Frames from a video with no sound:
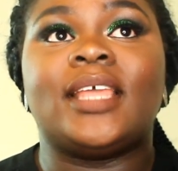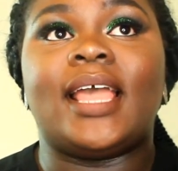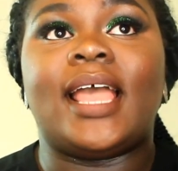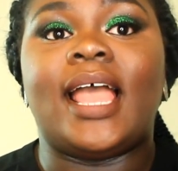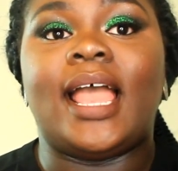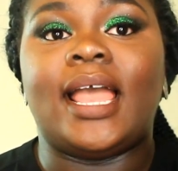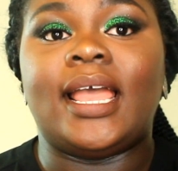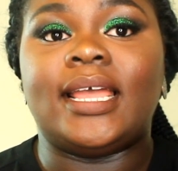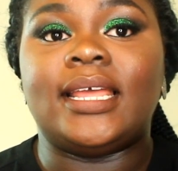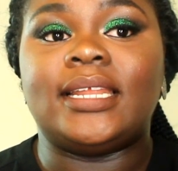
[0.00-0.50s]

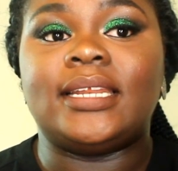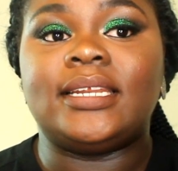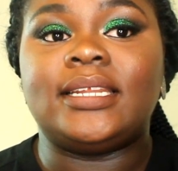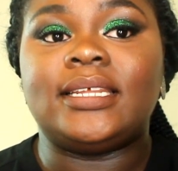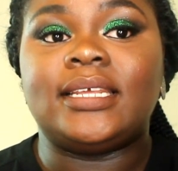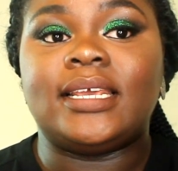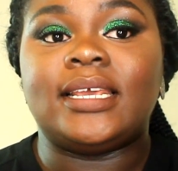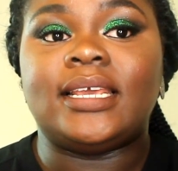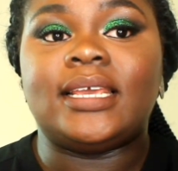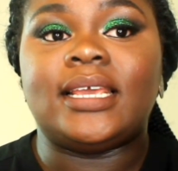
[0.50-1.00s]
And
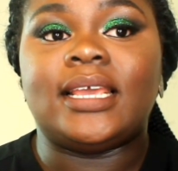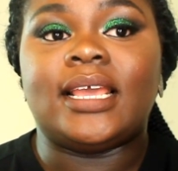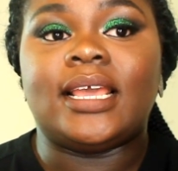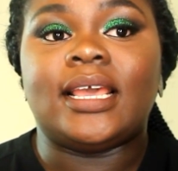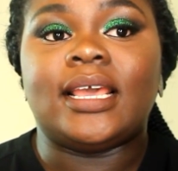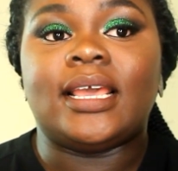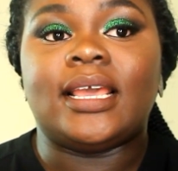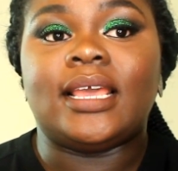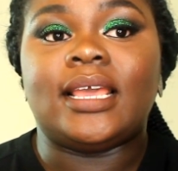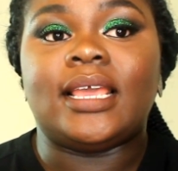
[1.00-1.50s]

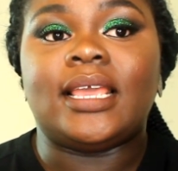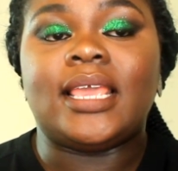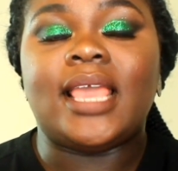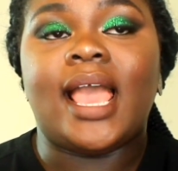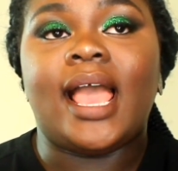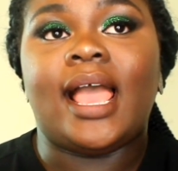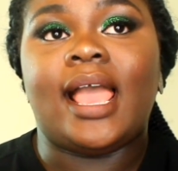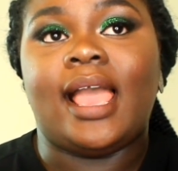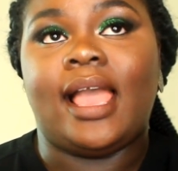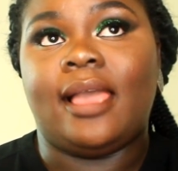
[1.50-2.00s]

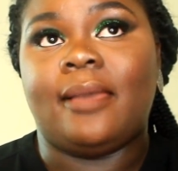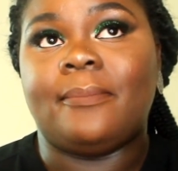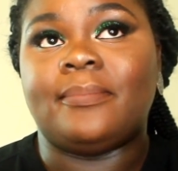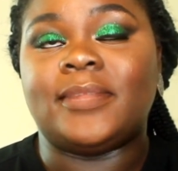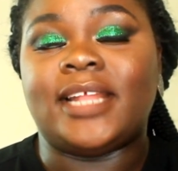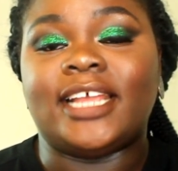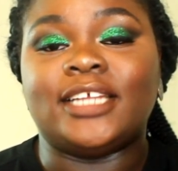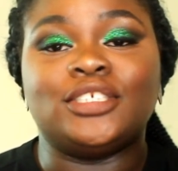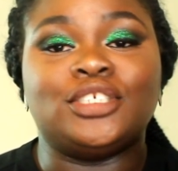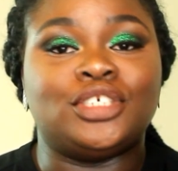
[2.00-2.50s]
yeah,
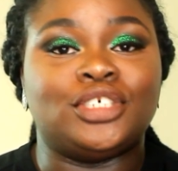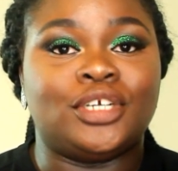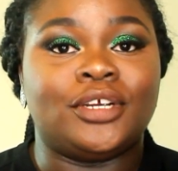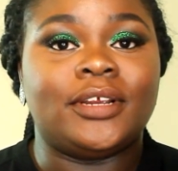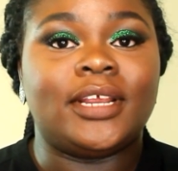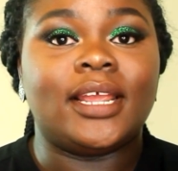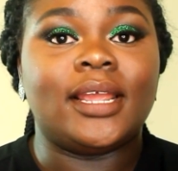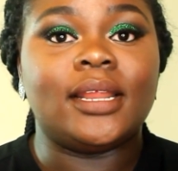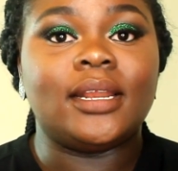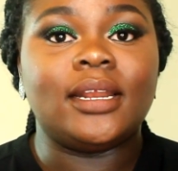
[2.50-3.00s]
I'm
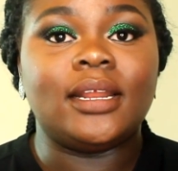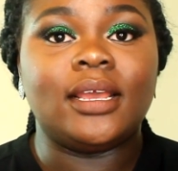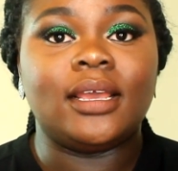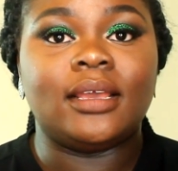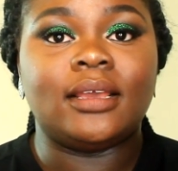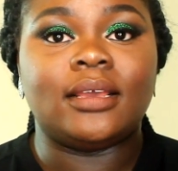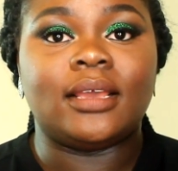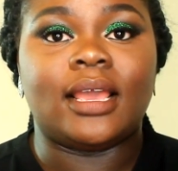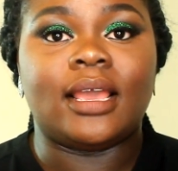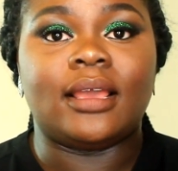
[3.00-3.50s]

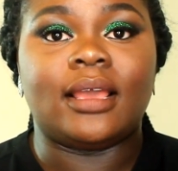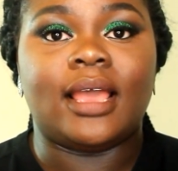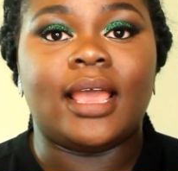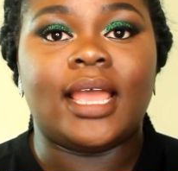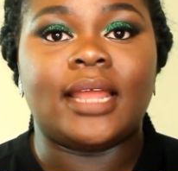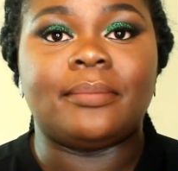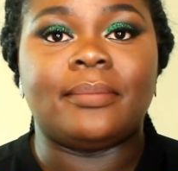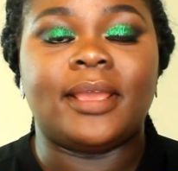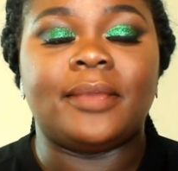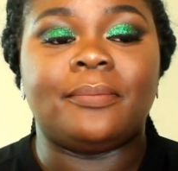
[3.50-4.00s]
Nigerian
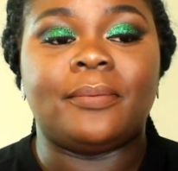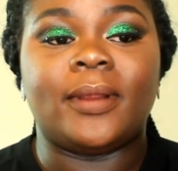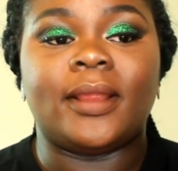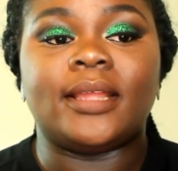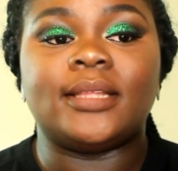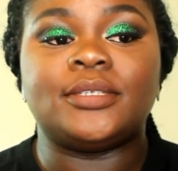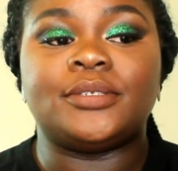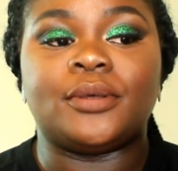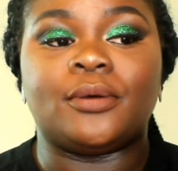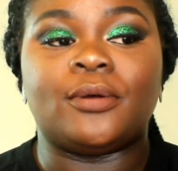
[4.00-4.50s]
and my
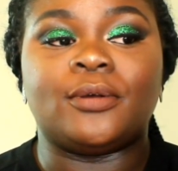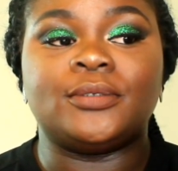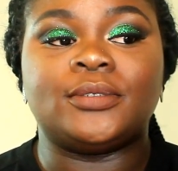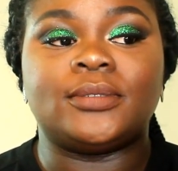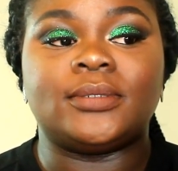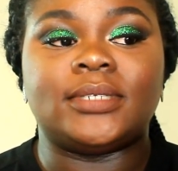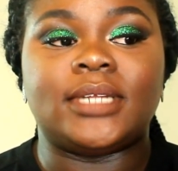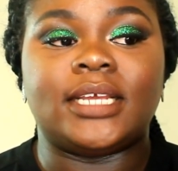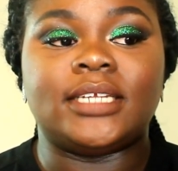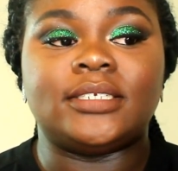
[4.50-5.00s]
parents are
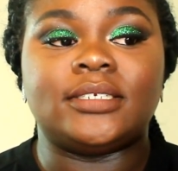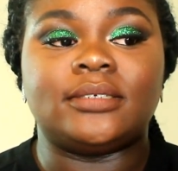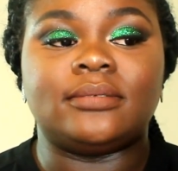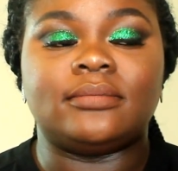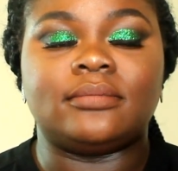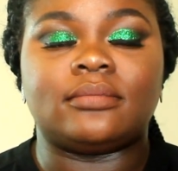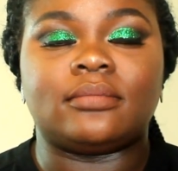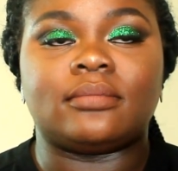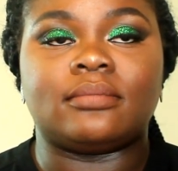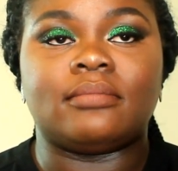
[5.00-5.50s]
also
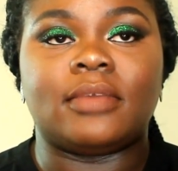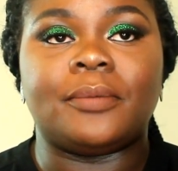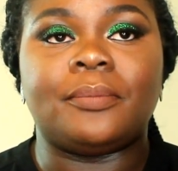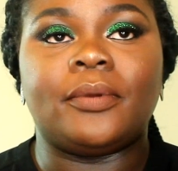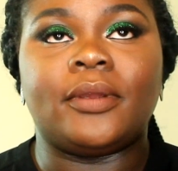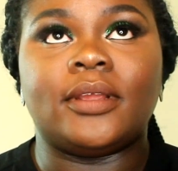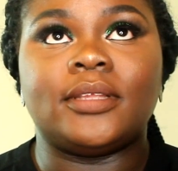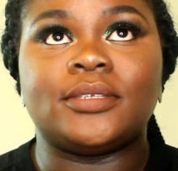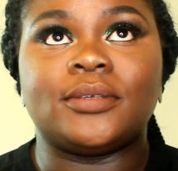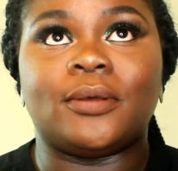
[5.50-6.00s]

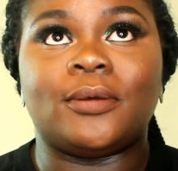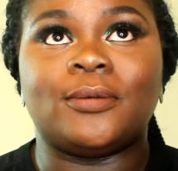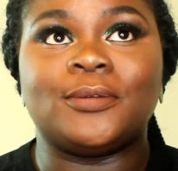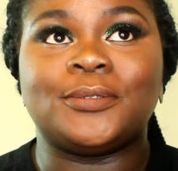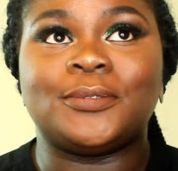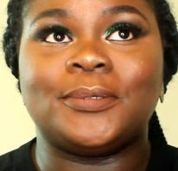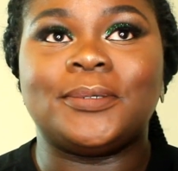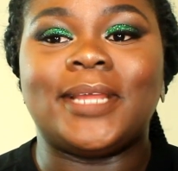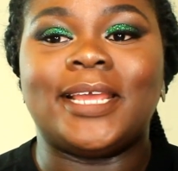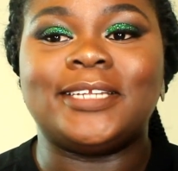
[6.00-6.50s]

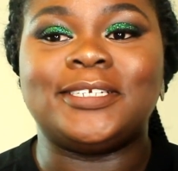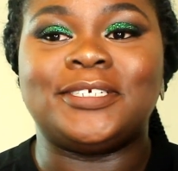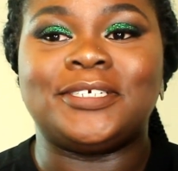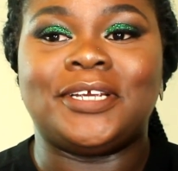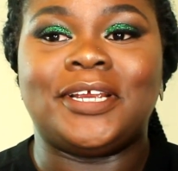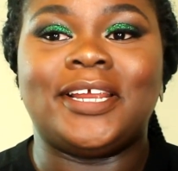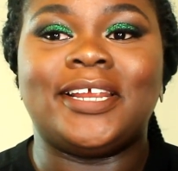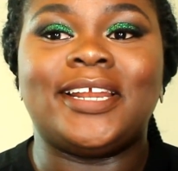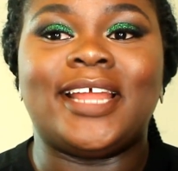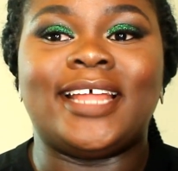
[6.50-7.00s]

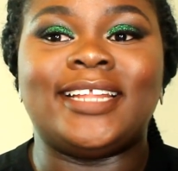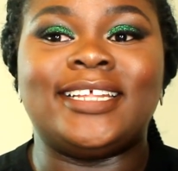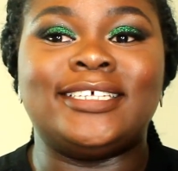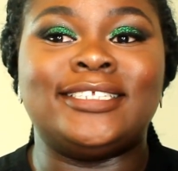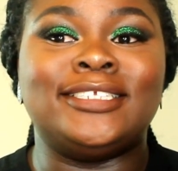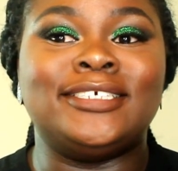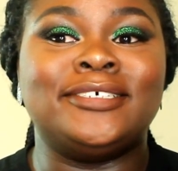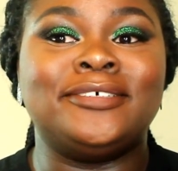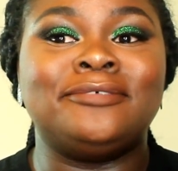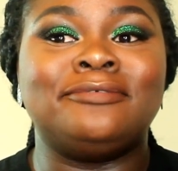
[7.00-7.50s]
Nigerian and they
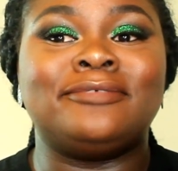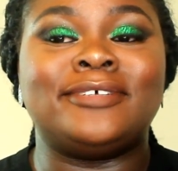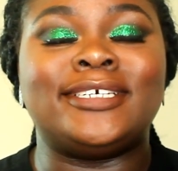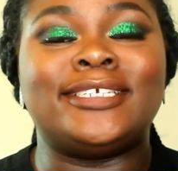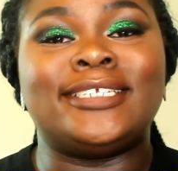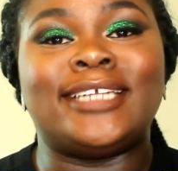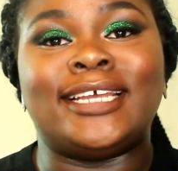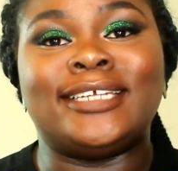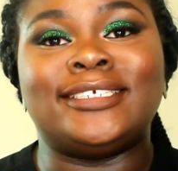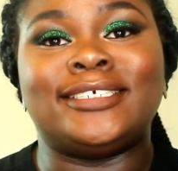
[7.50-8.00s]
live
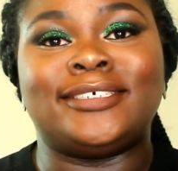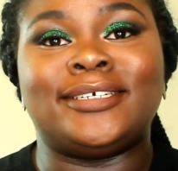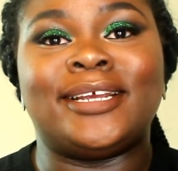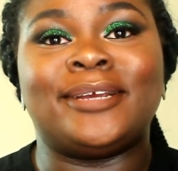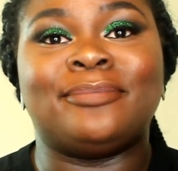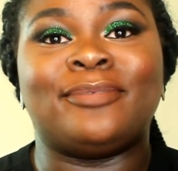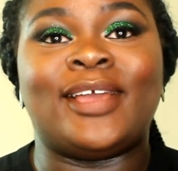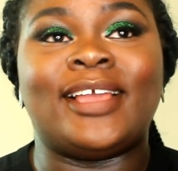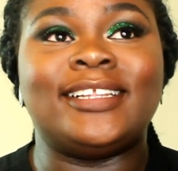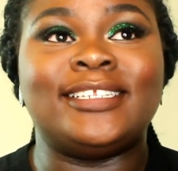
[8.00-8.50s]
in
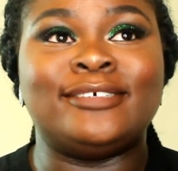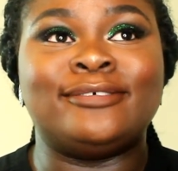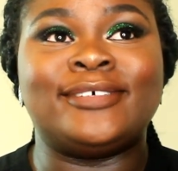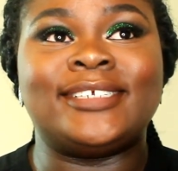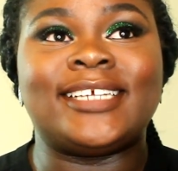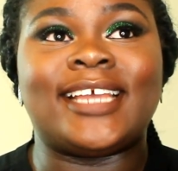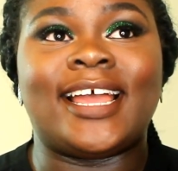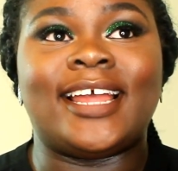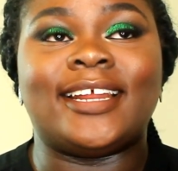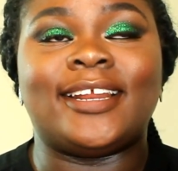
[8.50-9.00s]
Nigeria, but I live
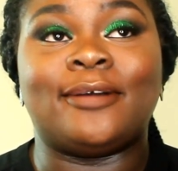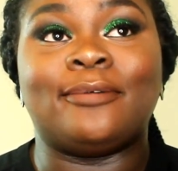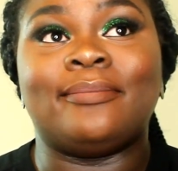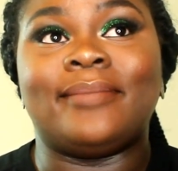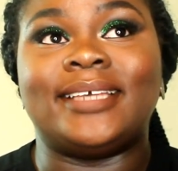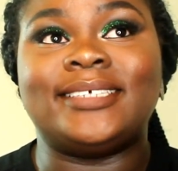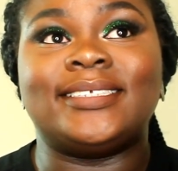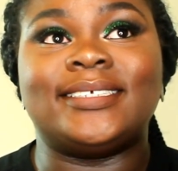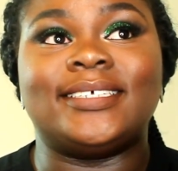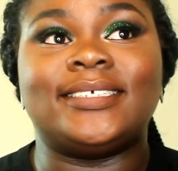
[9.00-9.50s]
in Canada with
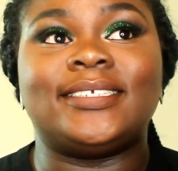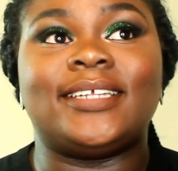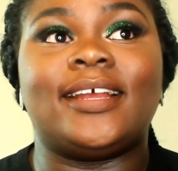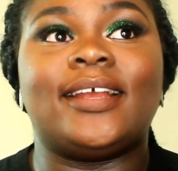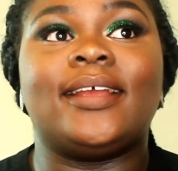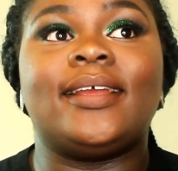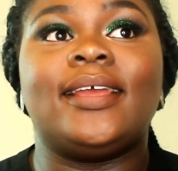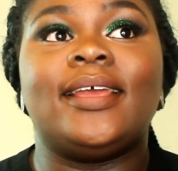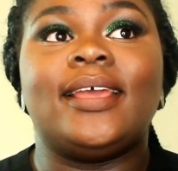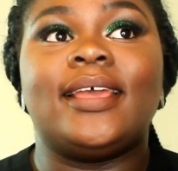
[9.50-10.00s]
my
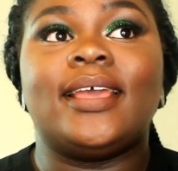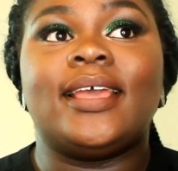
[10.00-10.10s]
sister